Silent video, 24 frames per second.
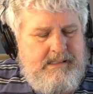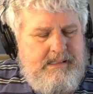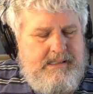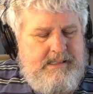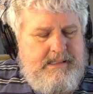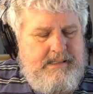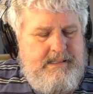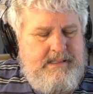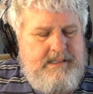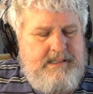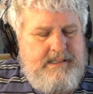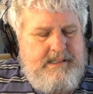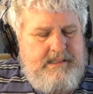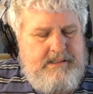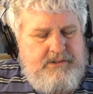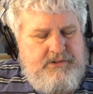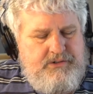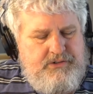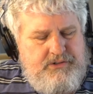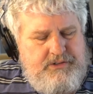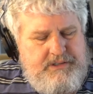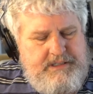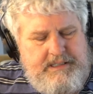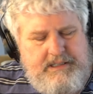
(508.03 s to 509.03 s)
And
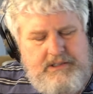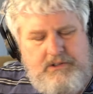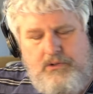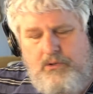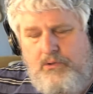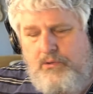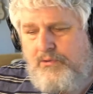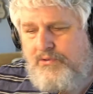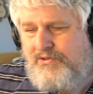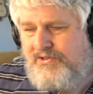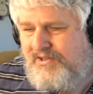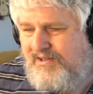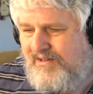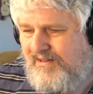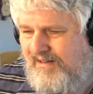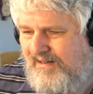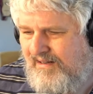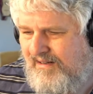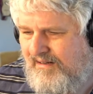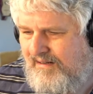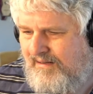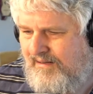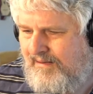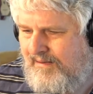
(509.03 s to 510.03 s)
then that goes
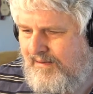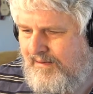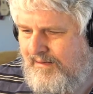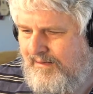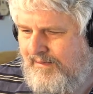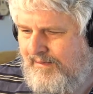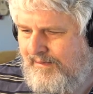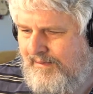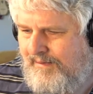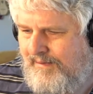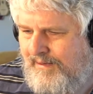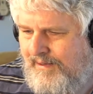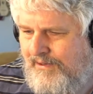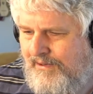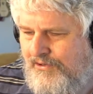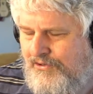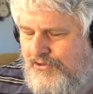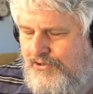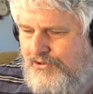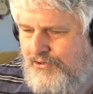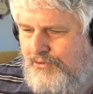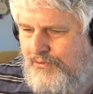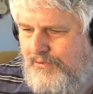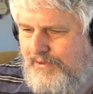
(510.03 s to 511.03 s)

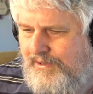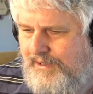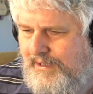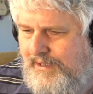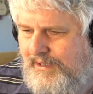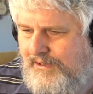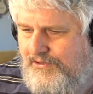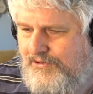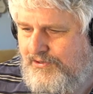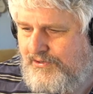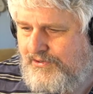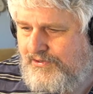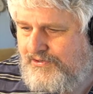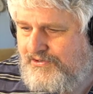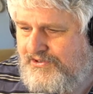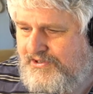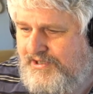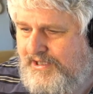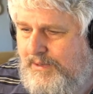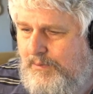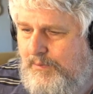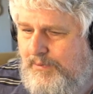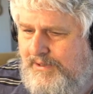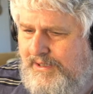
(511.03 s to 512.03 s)
to the
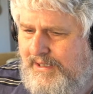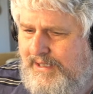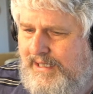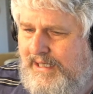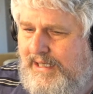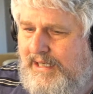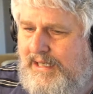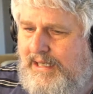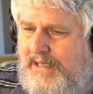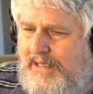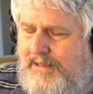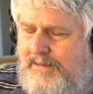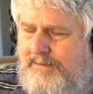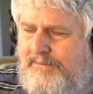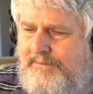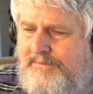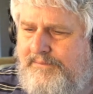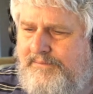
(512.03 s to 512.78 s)
C with an E.